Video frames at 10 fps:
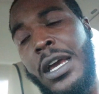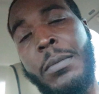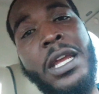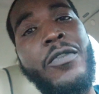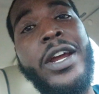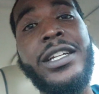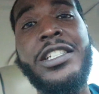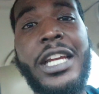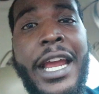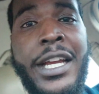I'm getting ready to
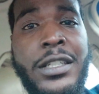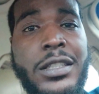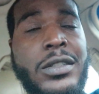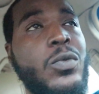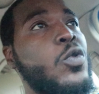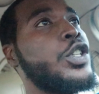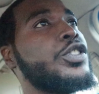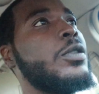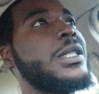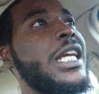change,
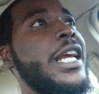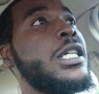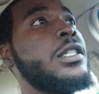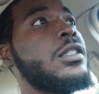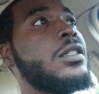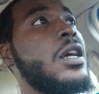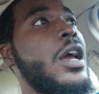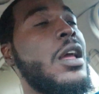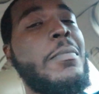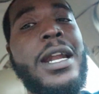wardrobe change,
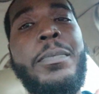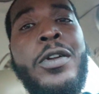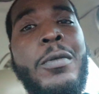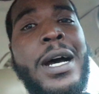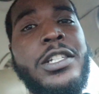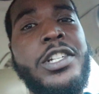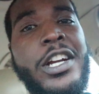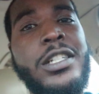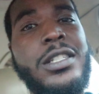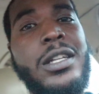about to put on my
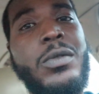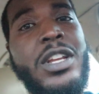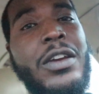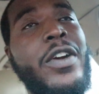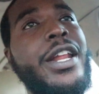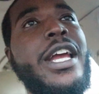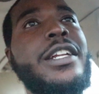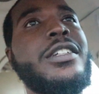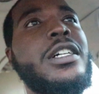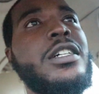jersey. Getting ready to
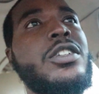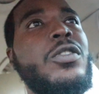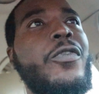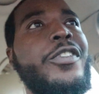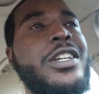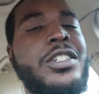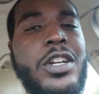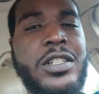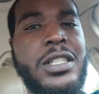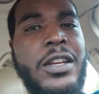head to uh, Shoe Freaks
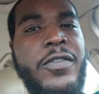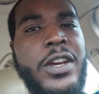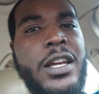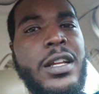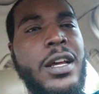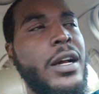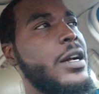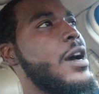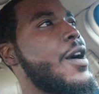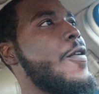jersey event.
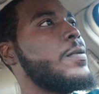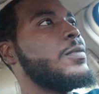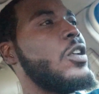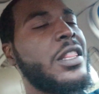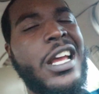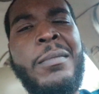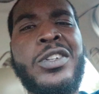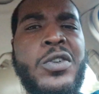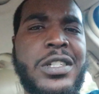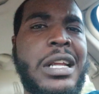So I think I'm
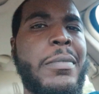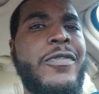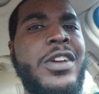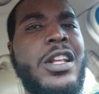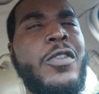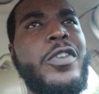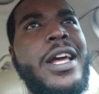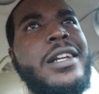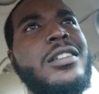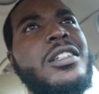gonna do a separate video for
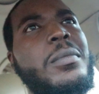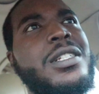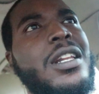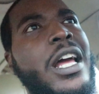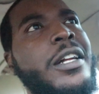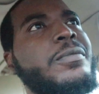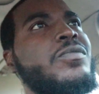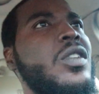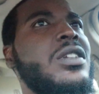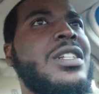that, just some slight
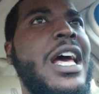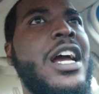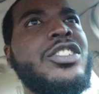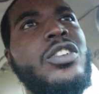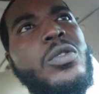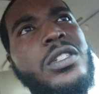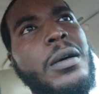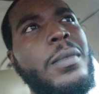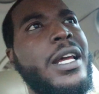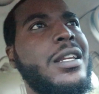slideshow or
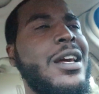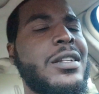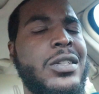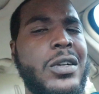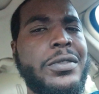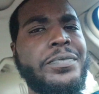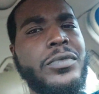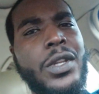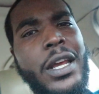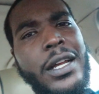something like that. So
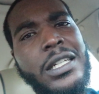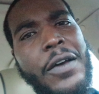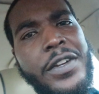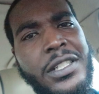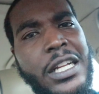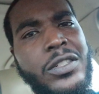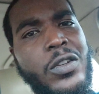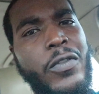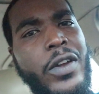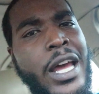definitely stay
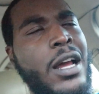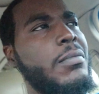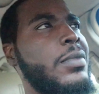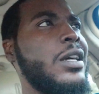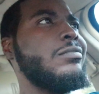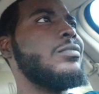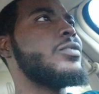tuned for that. But